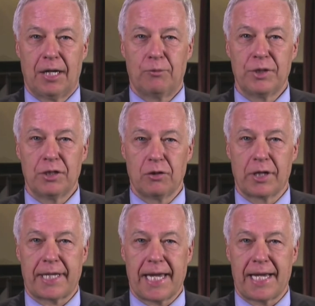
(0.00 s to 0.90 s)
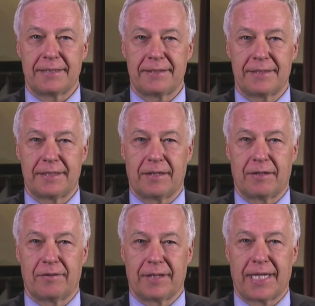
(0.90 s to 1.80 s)
When you look at
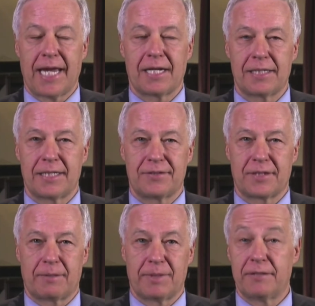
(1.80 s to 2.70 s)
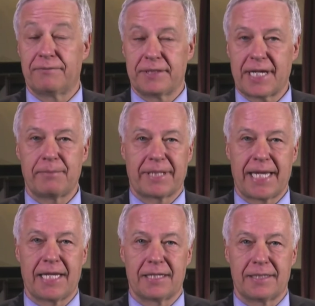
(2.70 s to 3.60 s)
the candidates, I'm a different type of
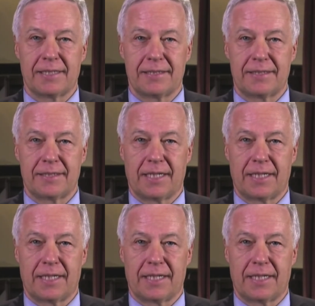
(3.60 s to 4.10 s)
candidate.